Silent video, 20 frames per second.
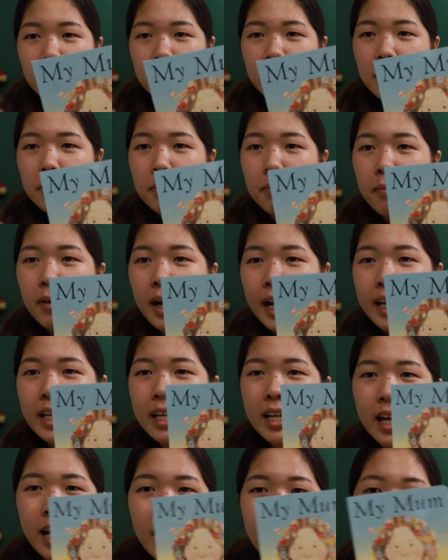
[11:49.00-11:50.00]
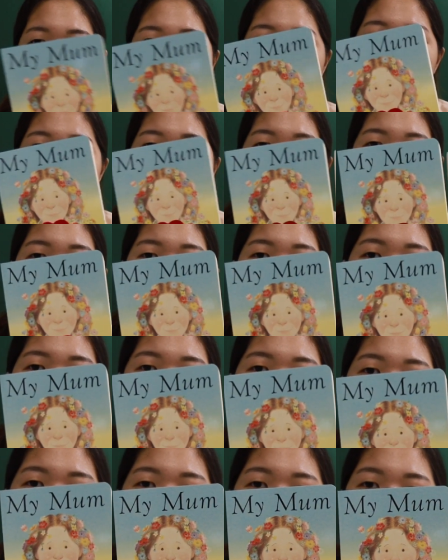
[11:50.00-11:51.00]
The My Dad and My
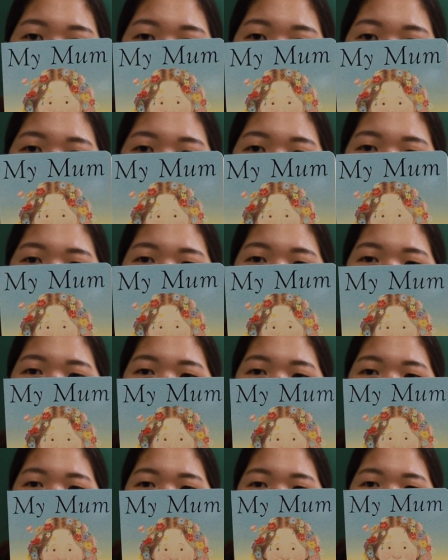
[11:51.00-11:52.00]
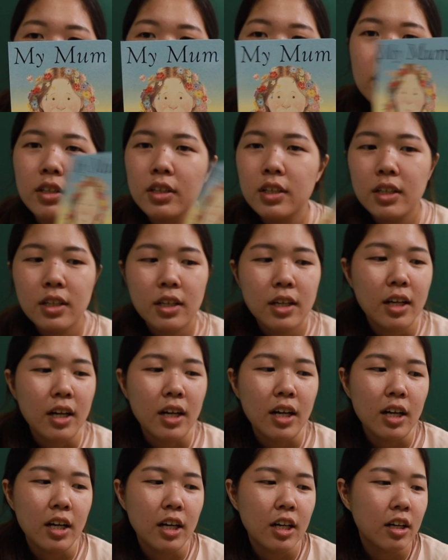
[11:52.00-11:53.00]
Mom book.
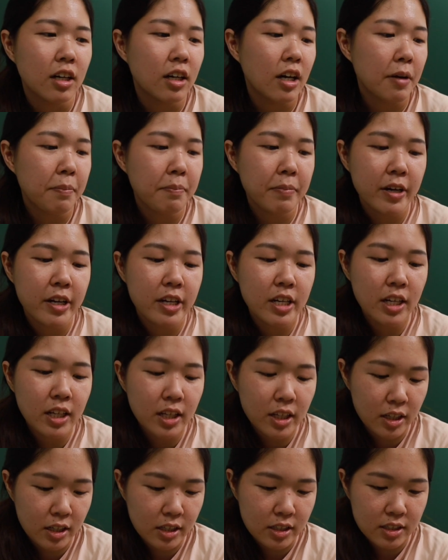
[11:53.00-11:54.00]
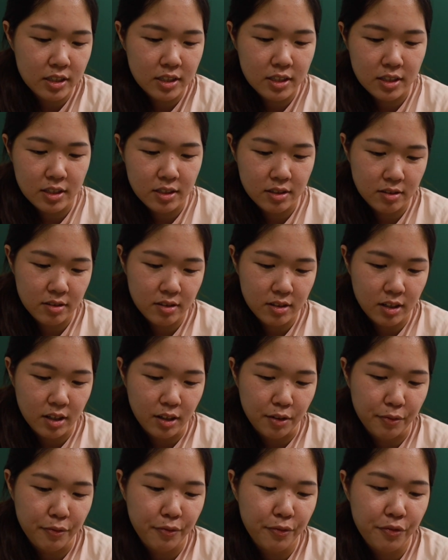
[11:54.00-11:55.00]
Apparently it's
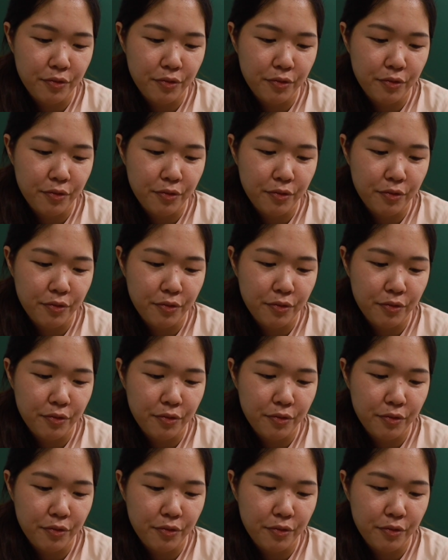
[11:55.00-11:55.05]
a